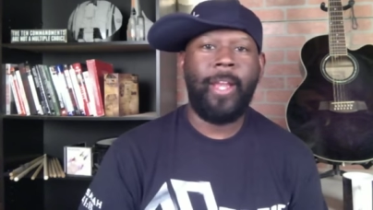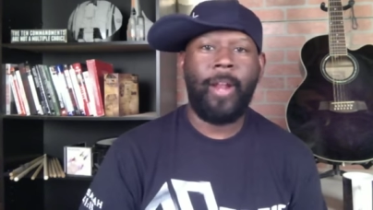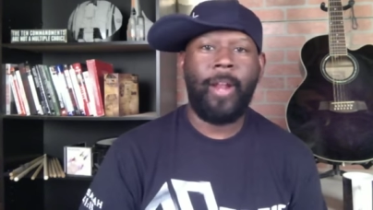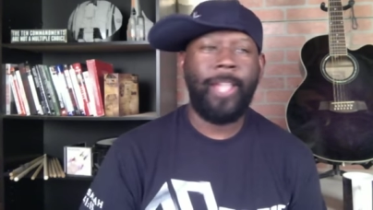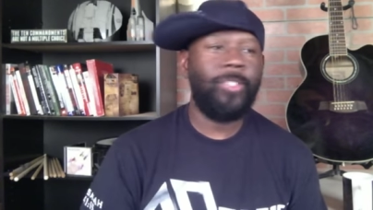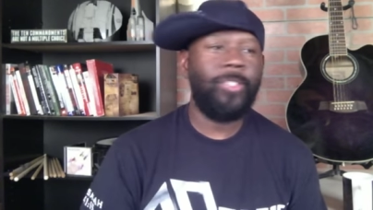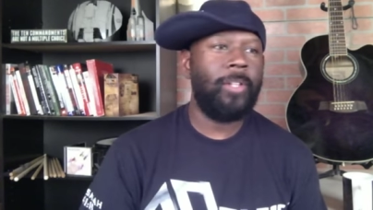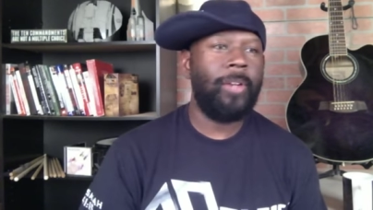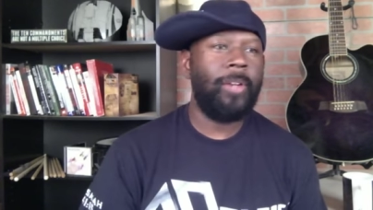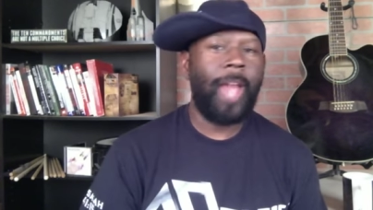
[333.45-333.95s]
That's
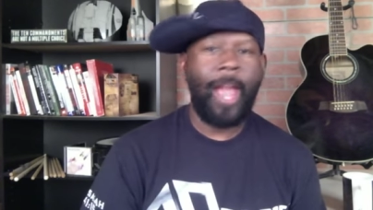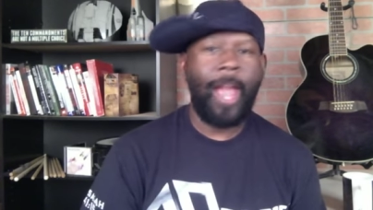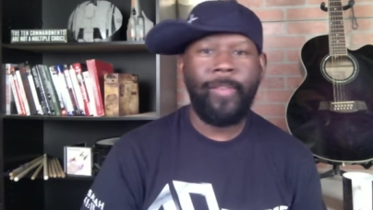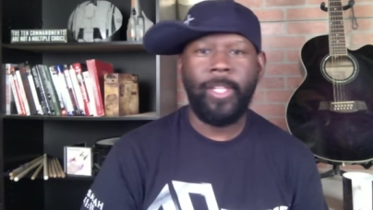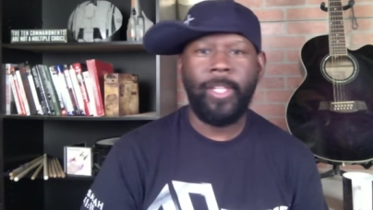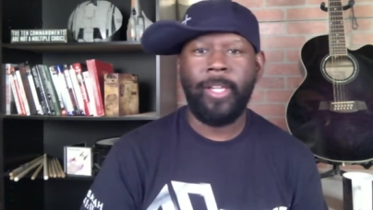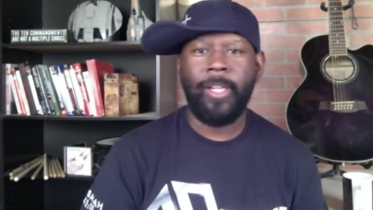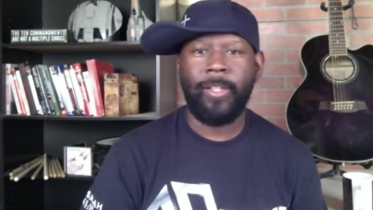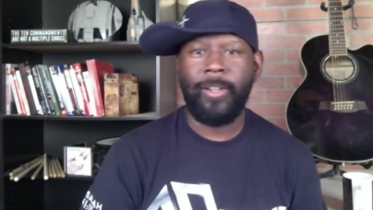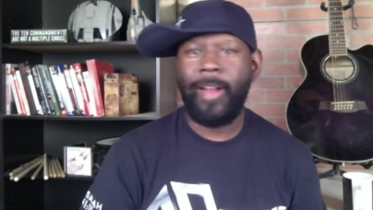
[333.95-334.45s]
their
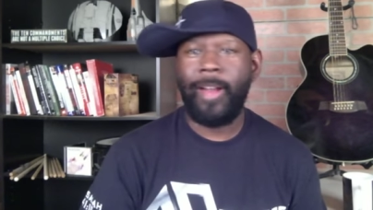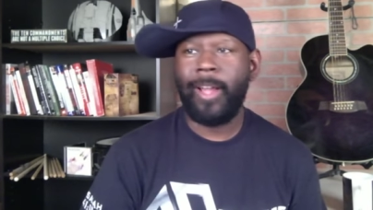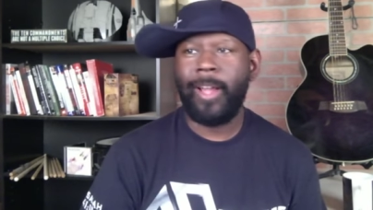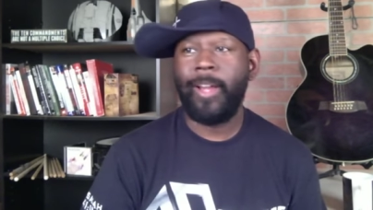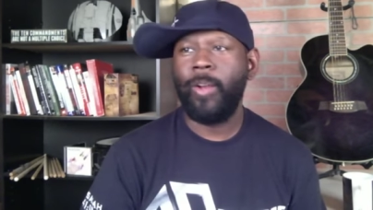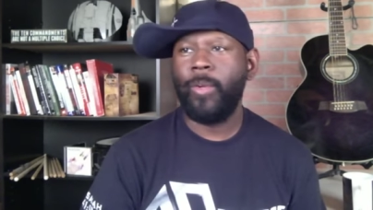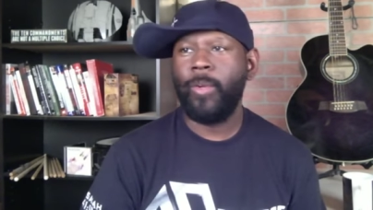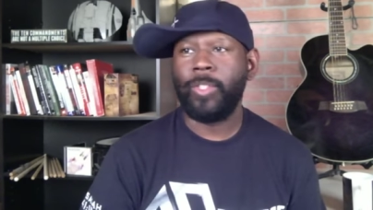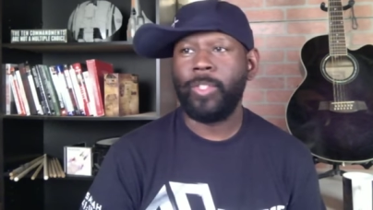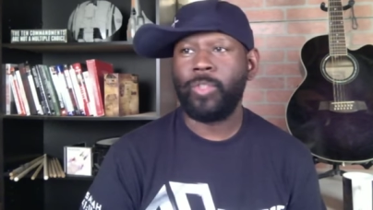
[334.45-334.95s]
livelihood. They're not going to
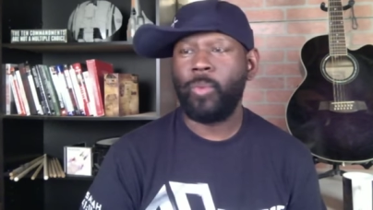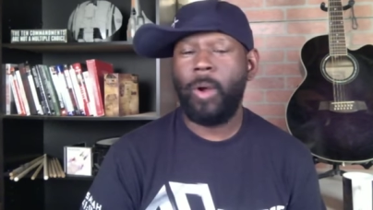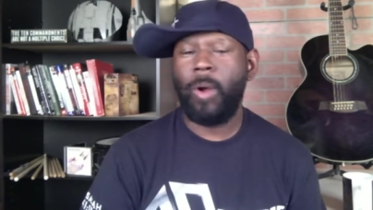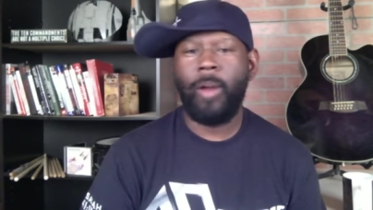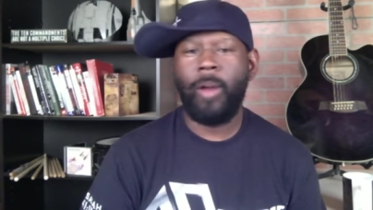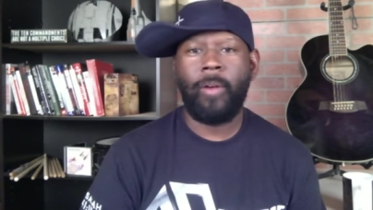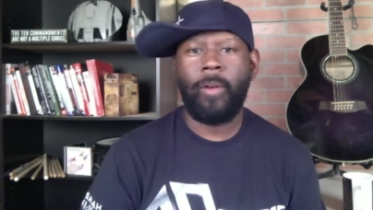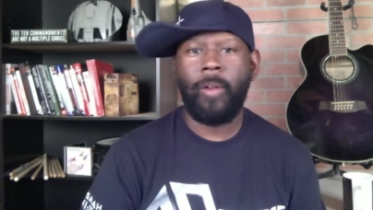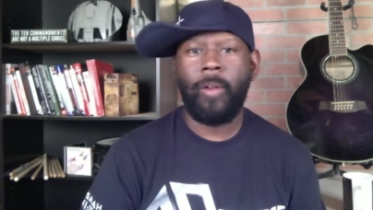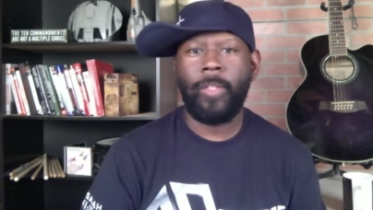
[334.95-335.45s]
go and
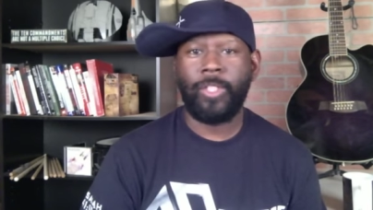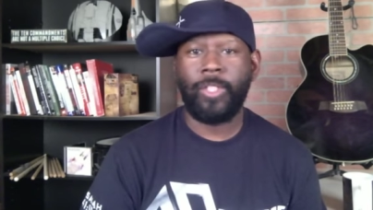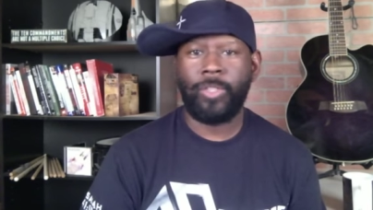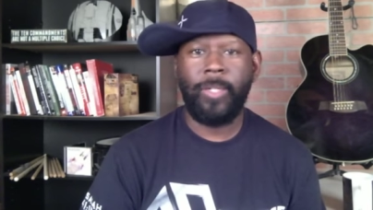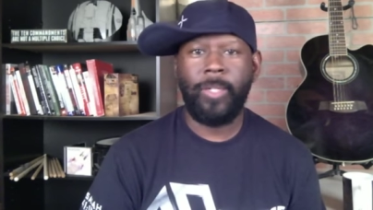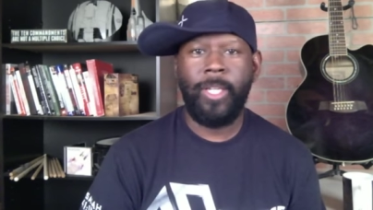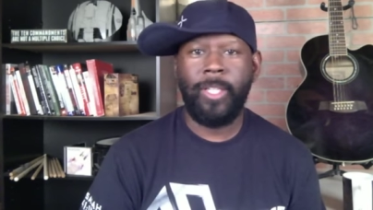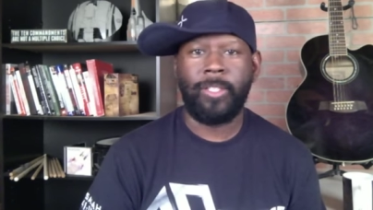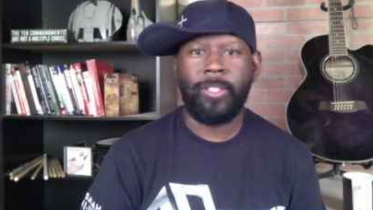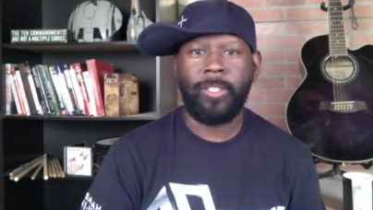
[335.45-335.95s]
squander all the
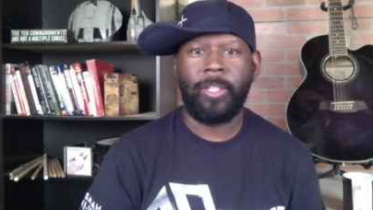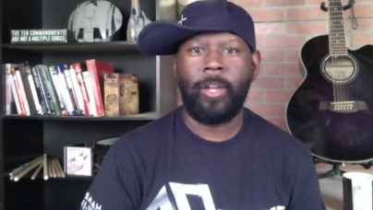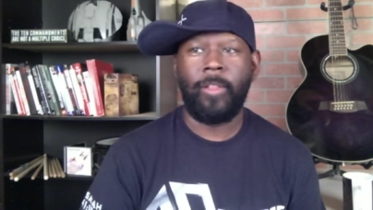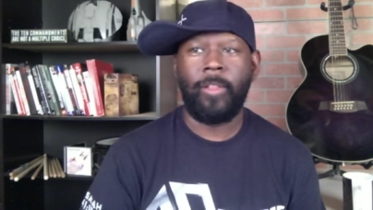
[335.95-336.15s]
trees, y'all.